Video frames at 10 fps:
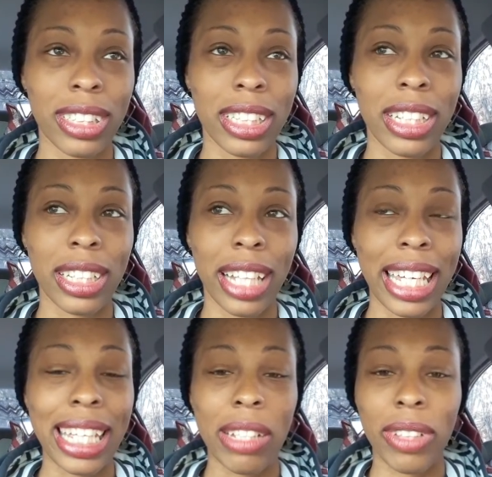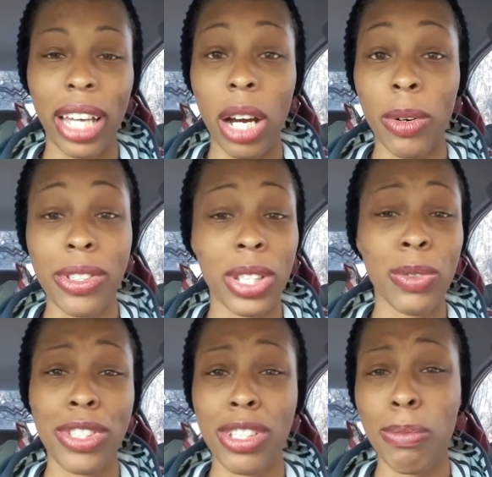the late evening hours, it
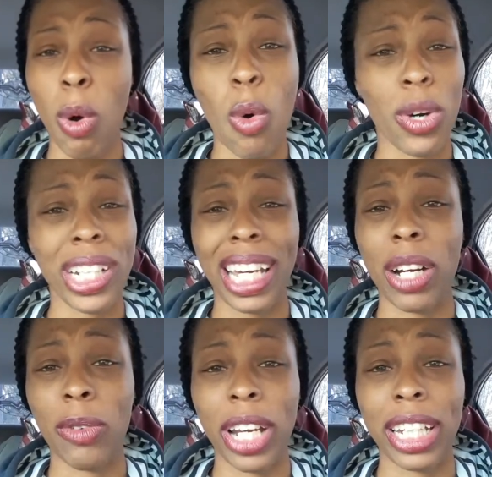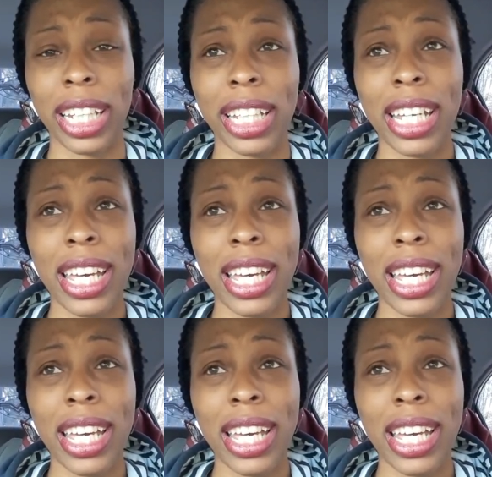was just pouring down, raining.